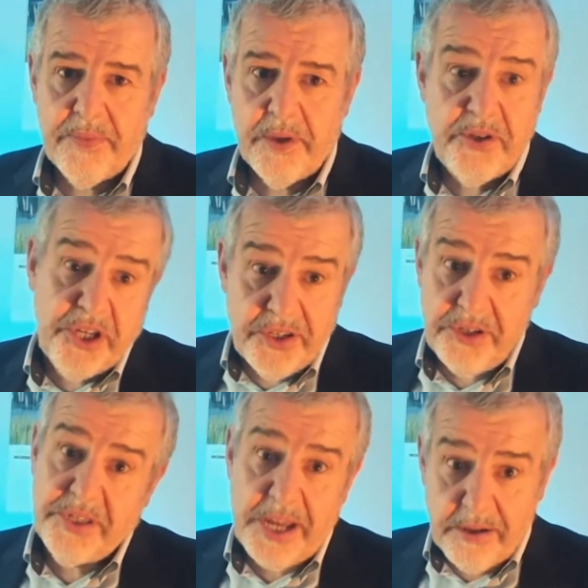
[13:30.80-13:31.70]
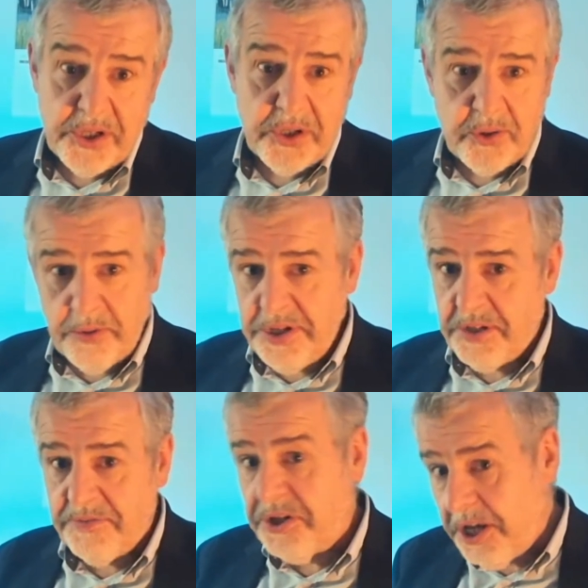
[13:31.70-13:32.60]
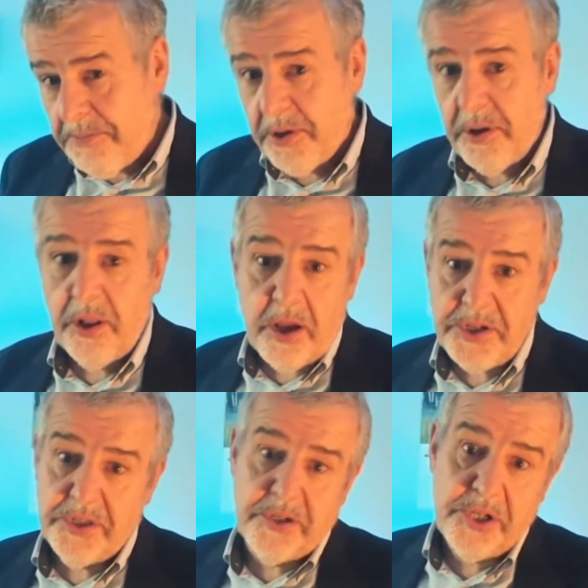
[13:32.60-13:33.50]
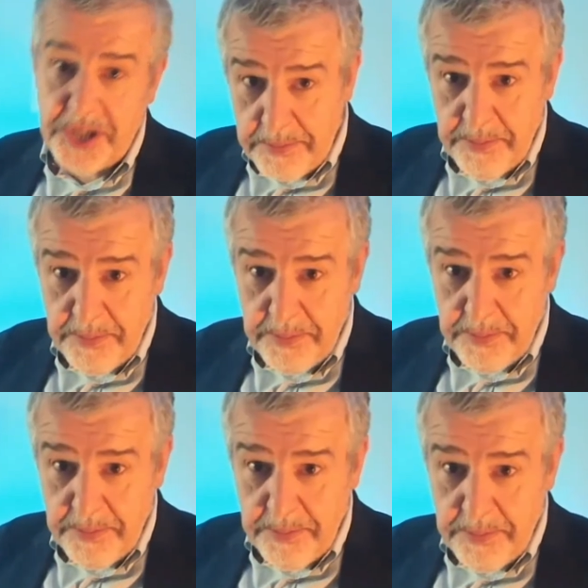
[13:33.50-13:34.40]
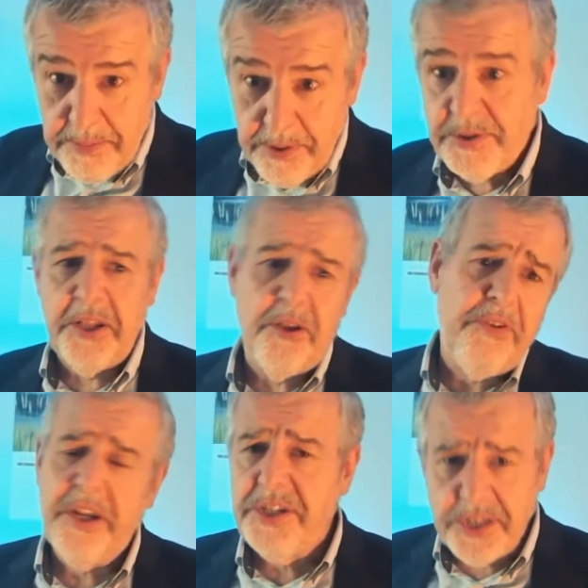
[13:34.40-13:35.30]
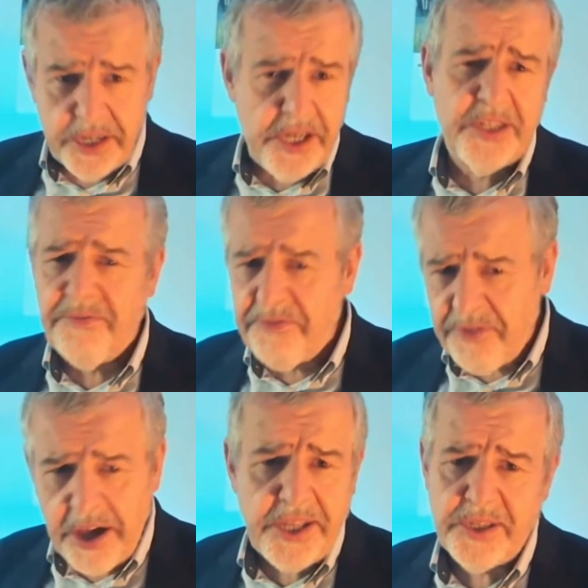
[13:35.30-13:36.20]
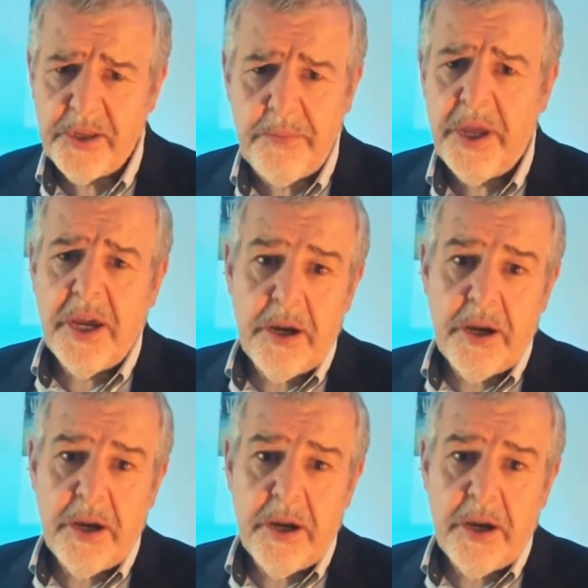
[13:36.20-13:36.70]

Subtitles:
And Jesus tells stories of sheep that are lost and a shepherd who tirelessly and lovingly seeks and finds them